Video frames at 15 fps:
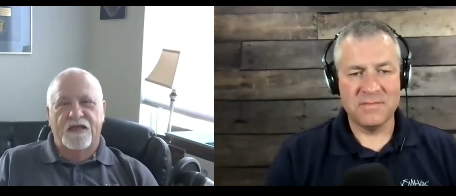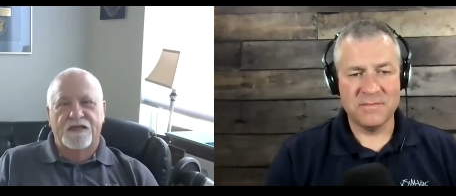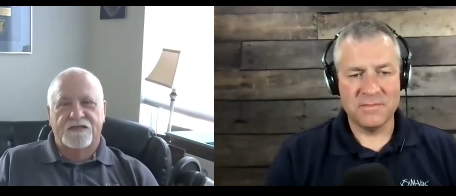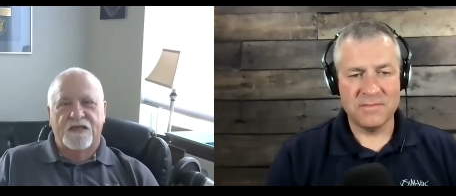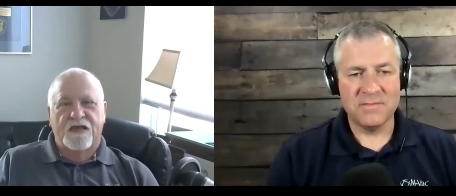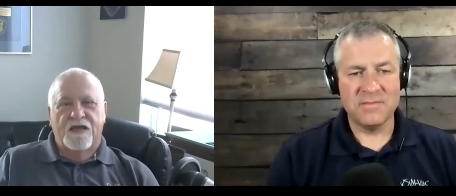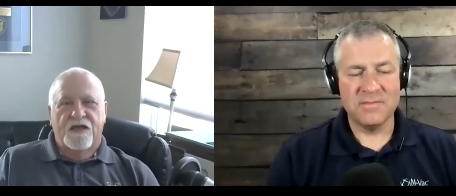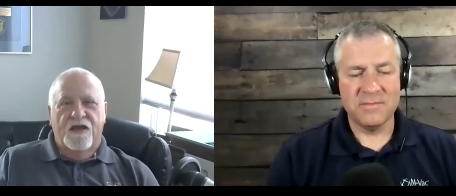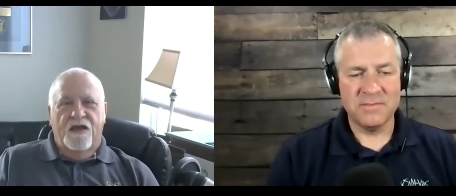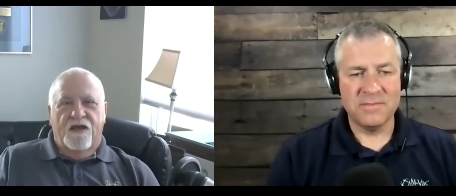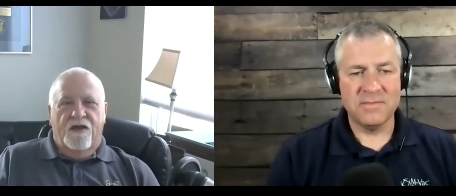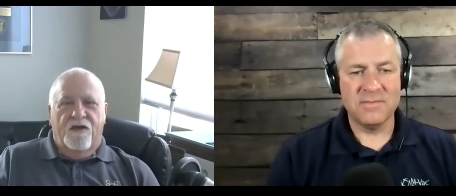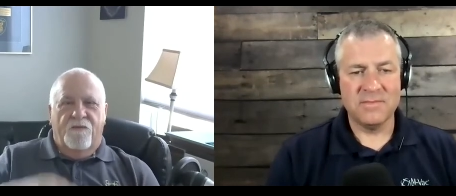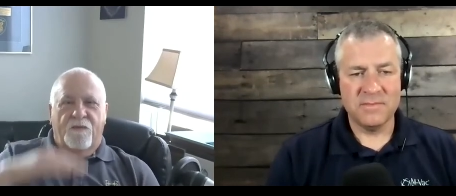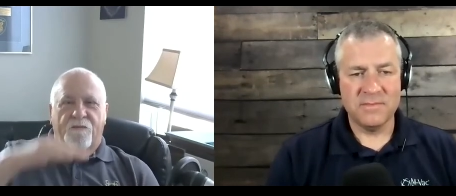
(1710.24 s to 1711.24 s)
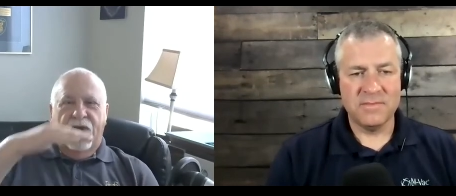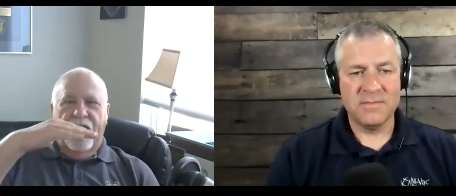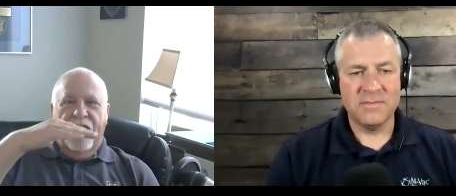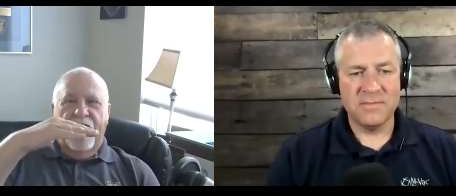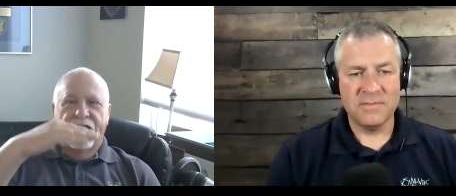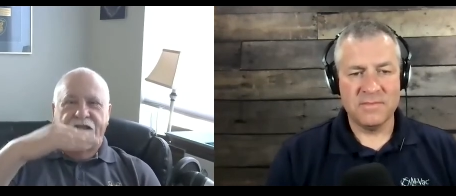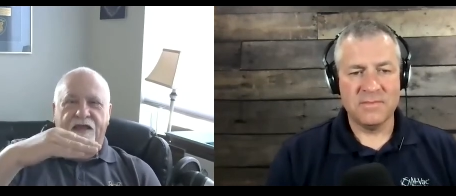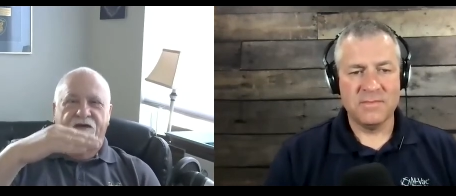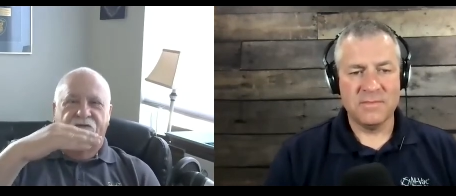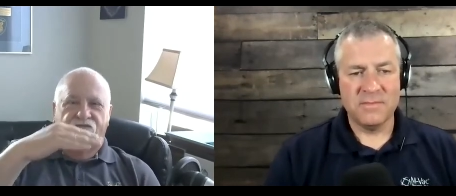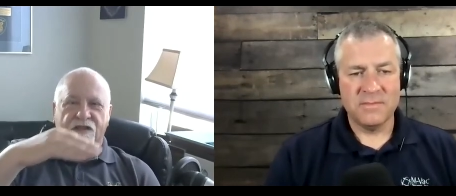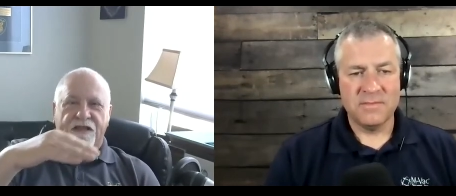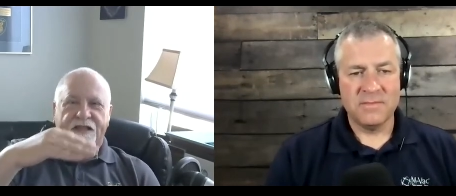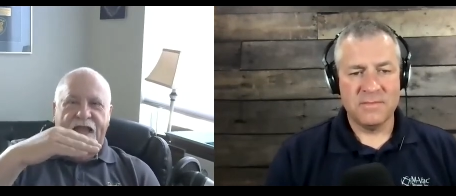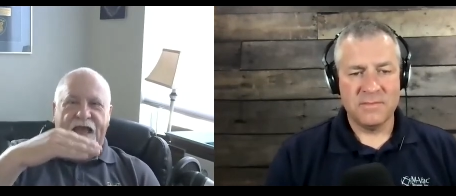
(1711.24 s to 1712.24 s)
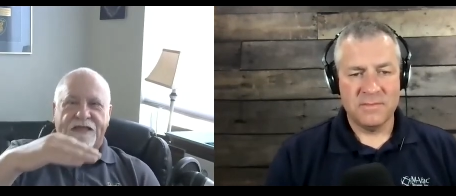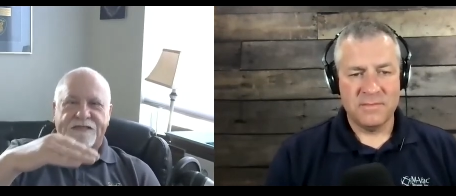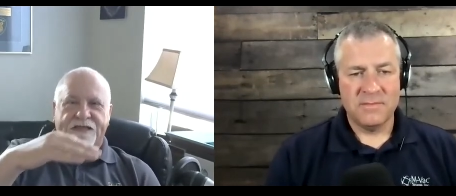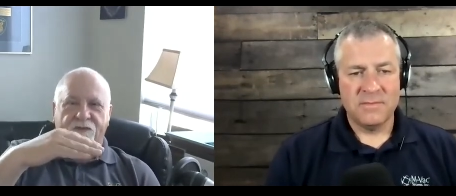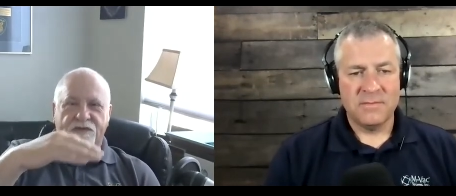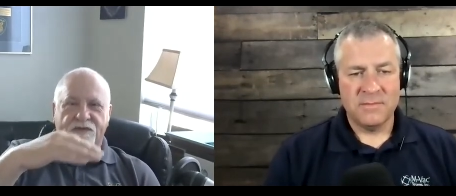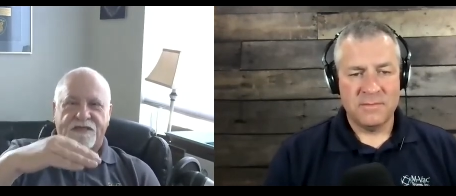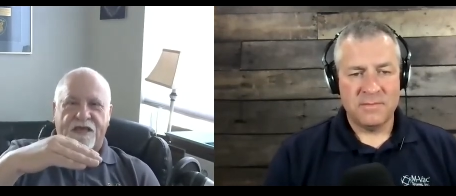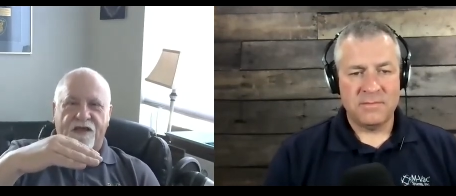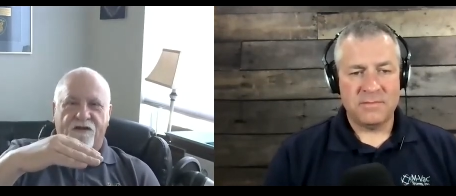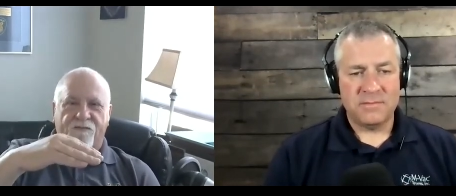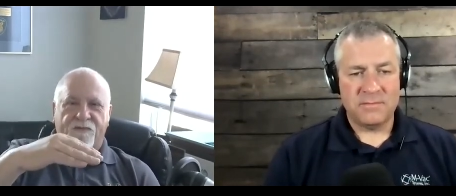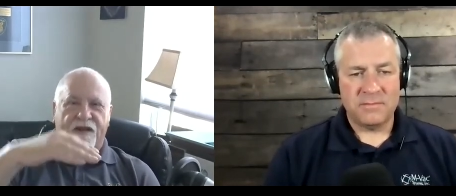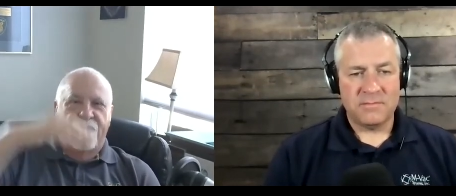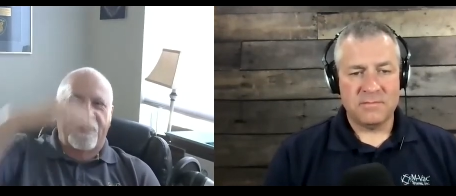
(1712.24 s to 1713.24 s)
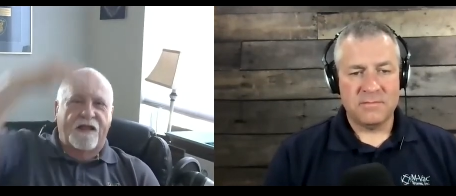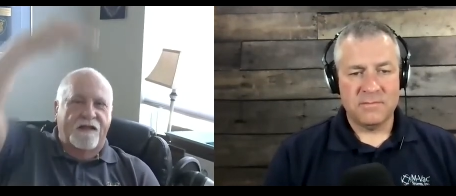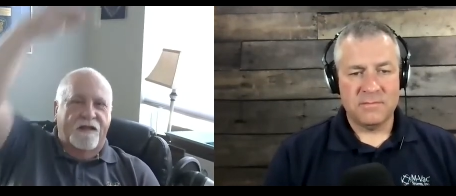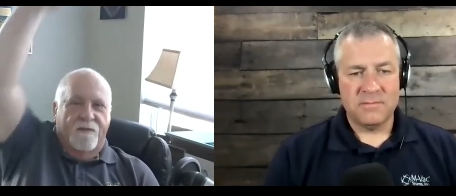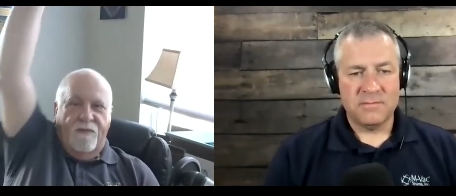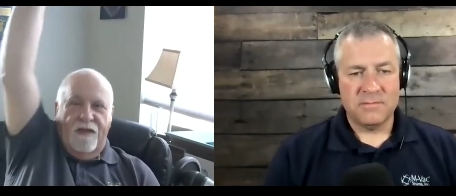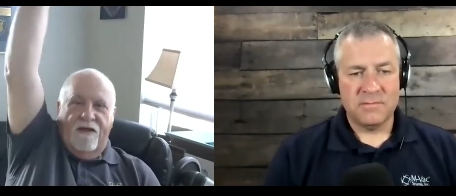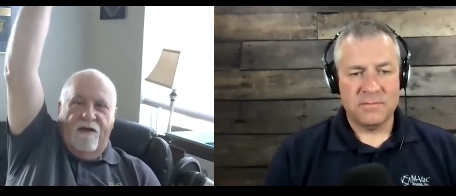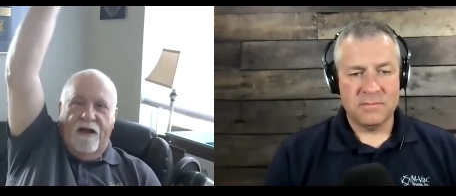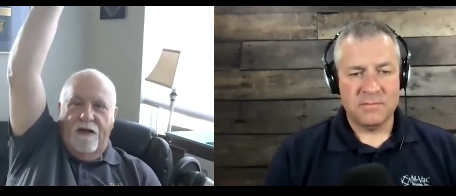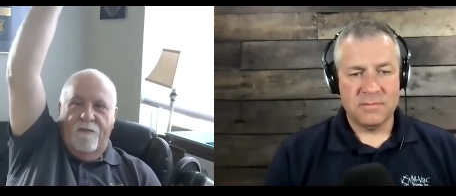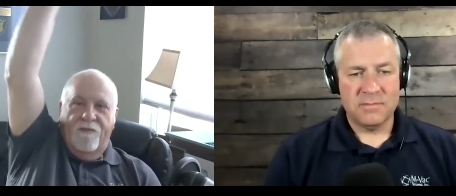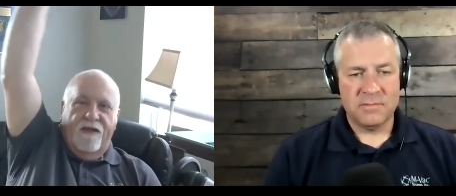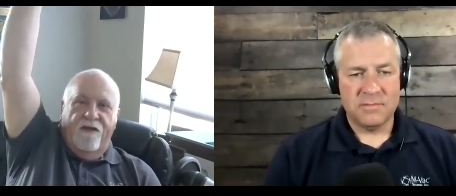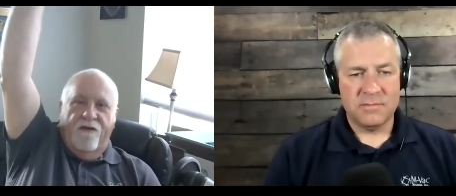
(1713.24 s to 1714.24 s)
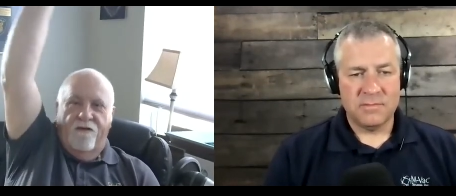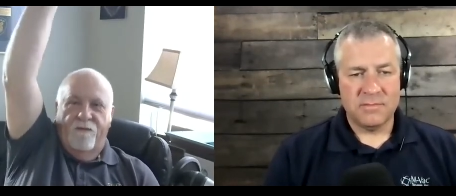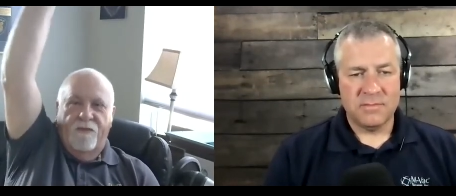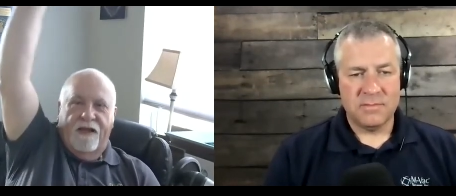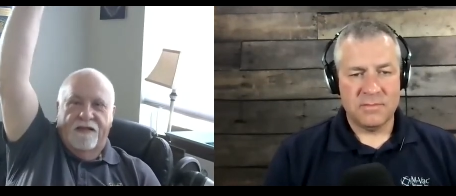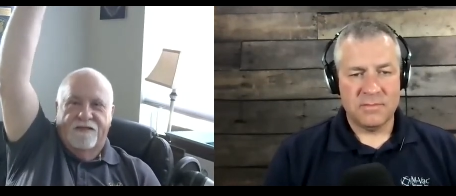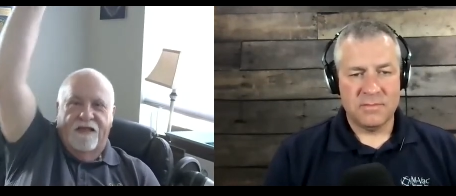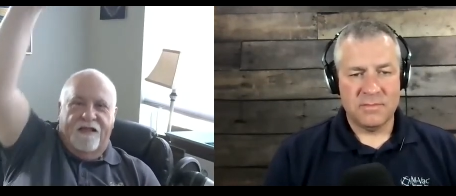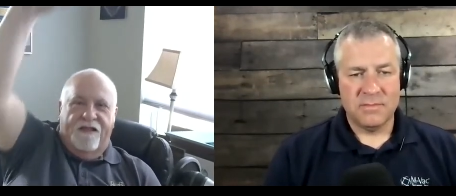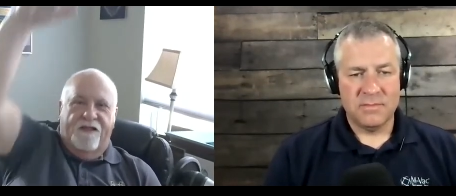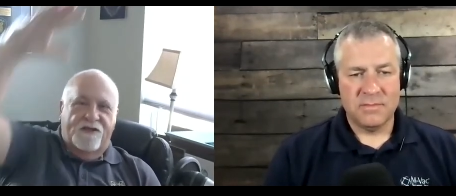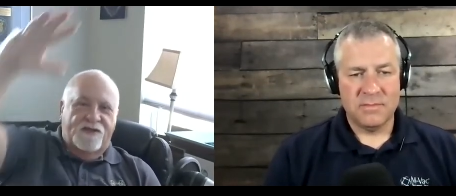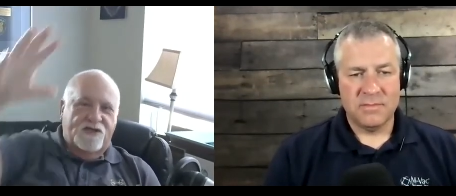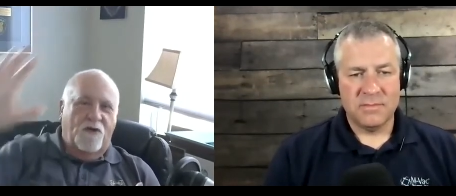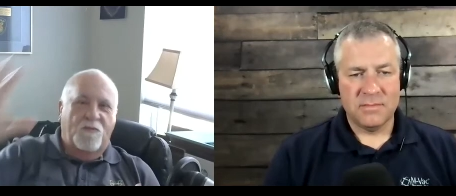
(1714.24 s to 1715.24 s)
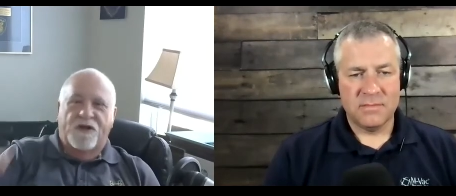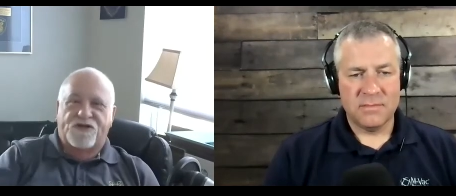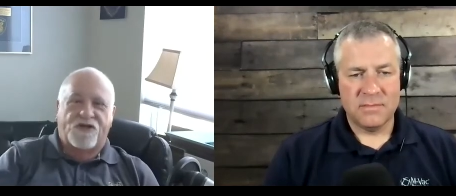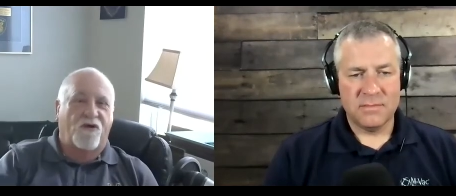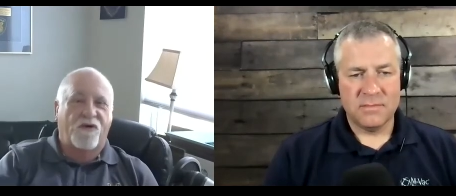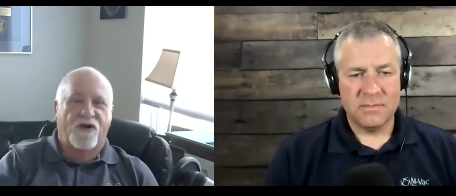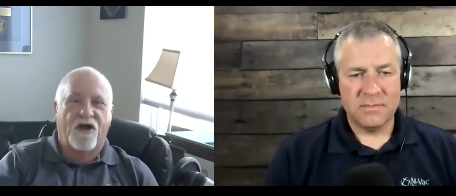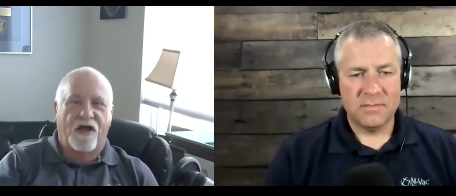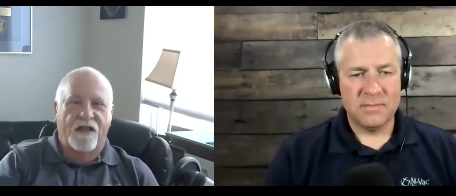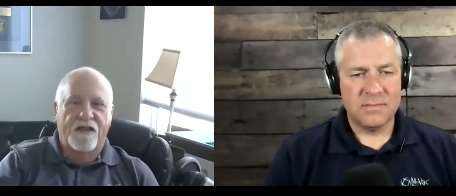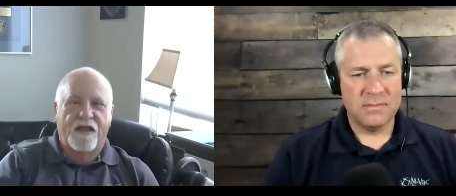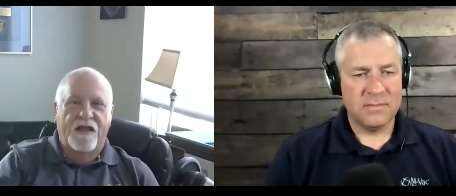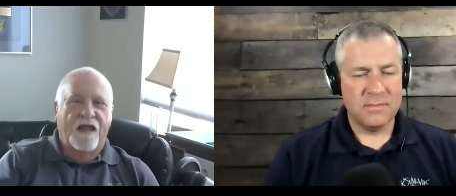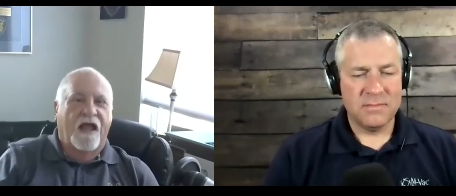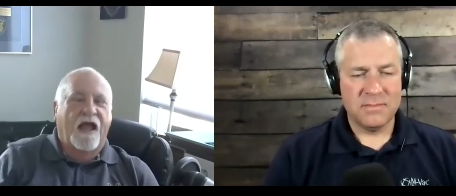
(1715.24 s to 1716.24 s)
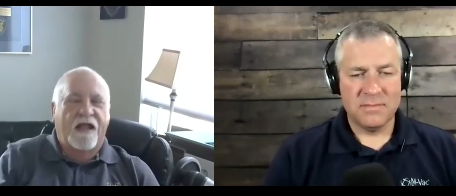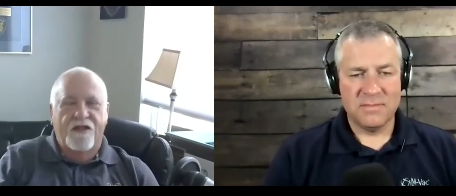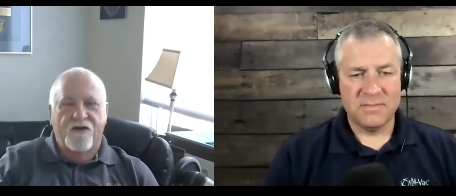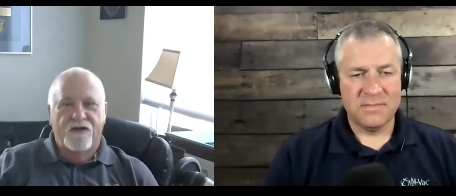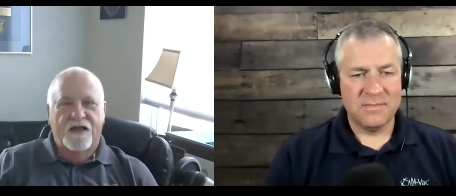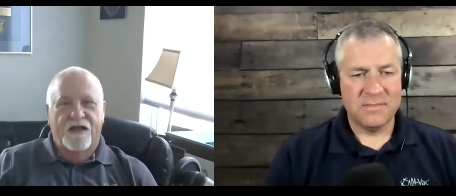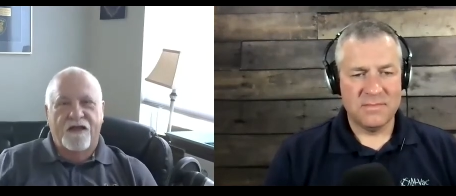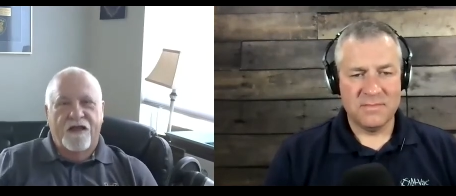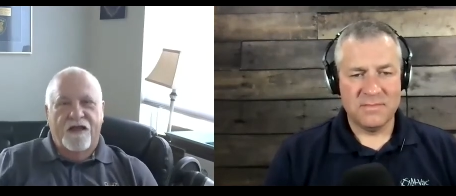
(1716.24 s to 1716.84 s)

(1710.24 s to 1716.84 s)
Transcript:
Speaker 1: is, my idea of really nasty was here, but it ended up being right up here, because there's so much going on. And, you know, and I,